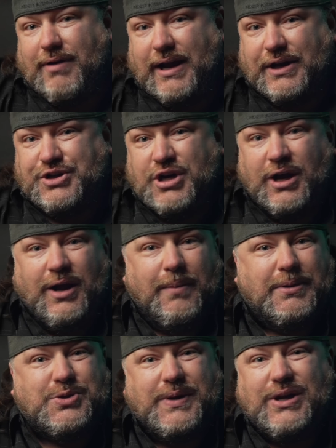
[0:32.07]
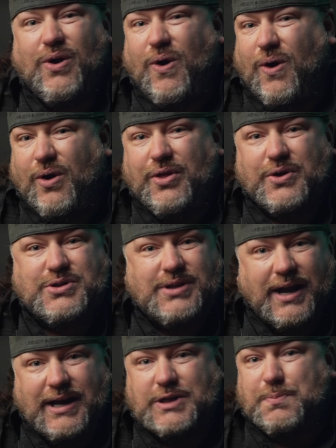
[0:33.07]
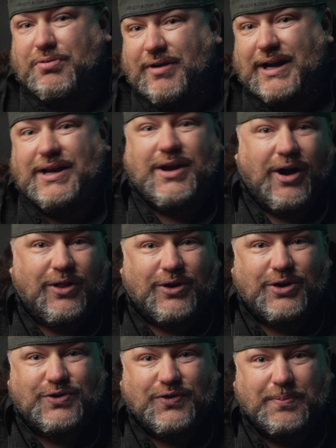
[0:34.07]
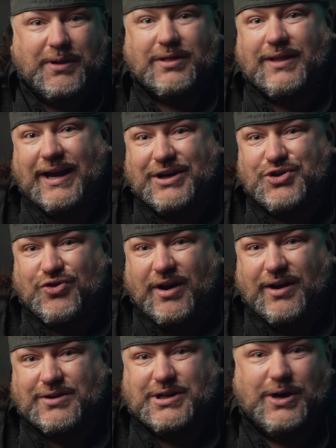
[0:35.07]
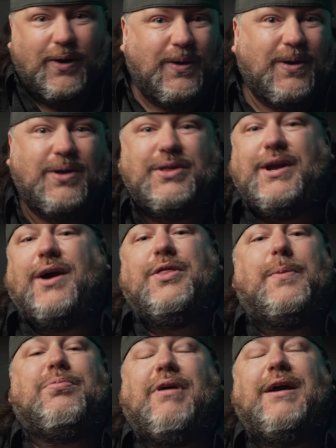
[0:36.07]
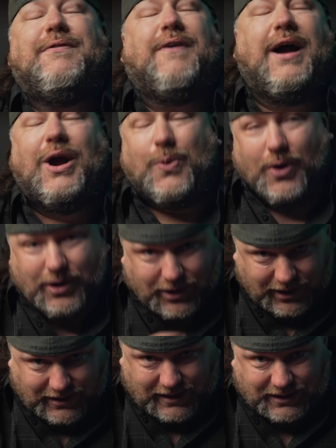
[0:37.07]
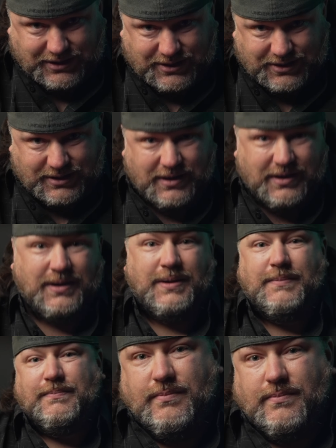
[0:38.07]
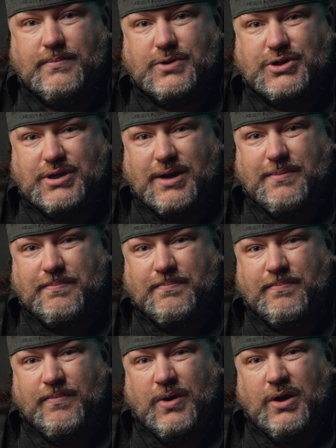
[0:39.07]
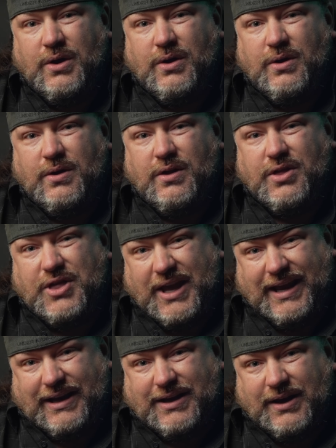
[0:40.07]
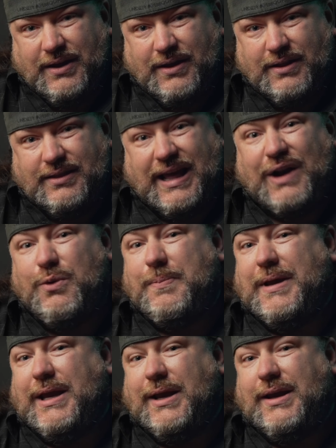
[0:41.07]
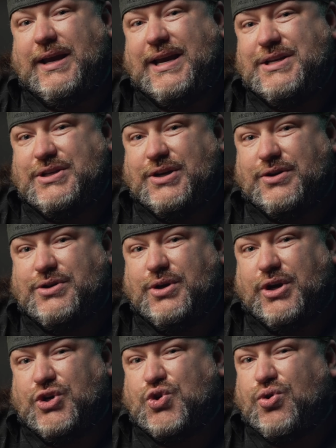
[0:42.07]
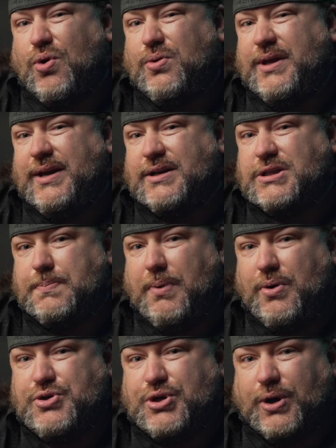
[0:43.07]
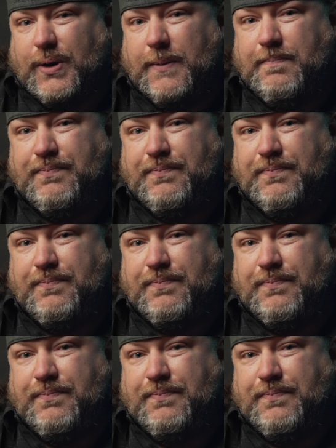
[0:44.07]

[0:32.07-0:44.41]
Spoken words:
range between all those nice pretty colors from the light trails and all the other bright firework goodness. Some think that it would be easier to control the exposure